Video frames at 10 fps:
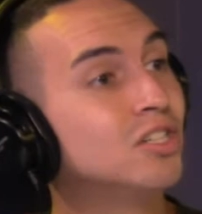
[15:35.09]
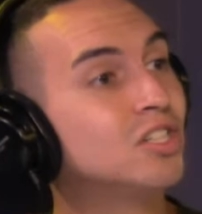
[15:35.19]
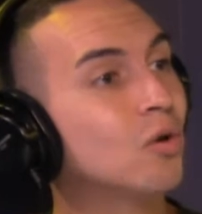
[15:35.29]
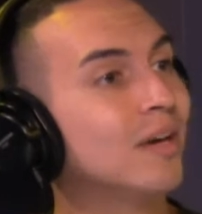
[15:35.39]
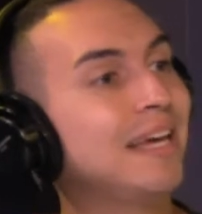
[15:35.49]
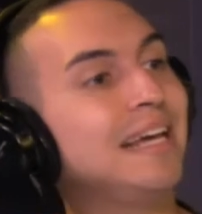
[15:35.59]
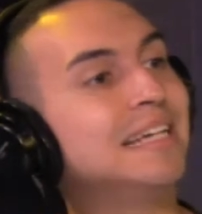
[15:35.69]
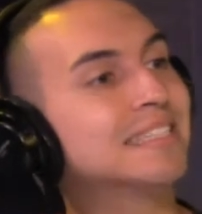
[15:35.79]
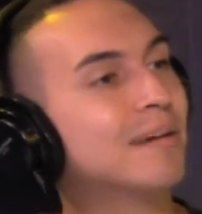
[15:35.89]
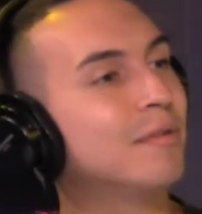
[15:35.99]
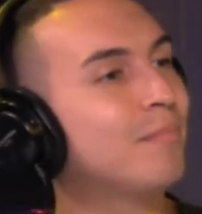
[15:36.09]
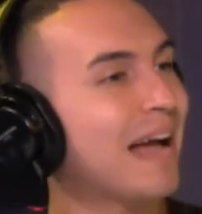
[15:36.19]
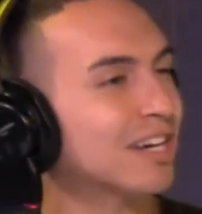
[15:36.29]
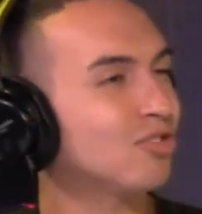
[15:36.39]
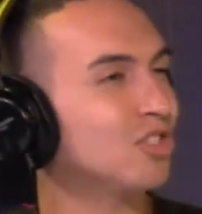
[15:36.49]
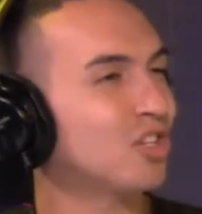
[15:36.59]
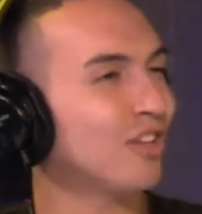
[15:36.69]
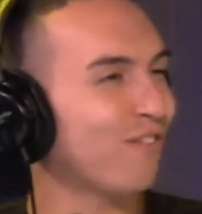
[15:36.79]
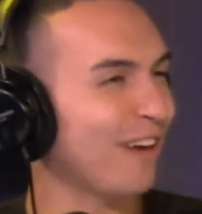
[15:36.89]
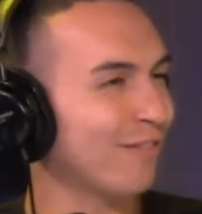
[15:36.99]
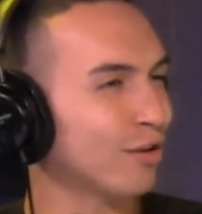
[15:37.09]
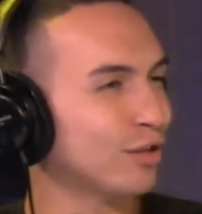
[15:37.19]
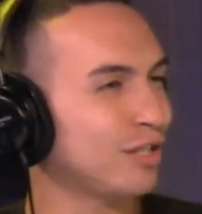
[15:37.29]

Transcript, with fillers: So he is coming back to return the favor.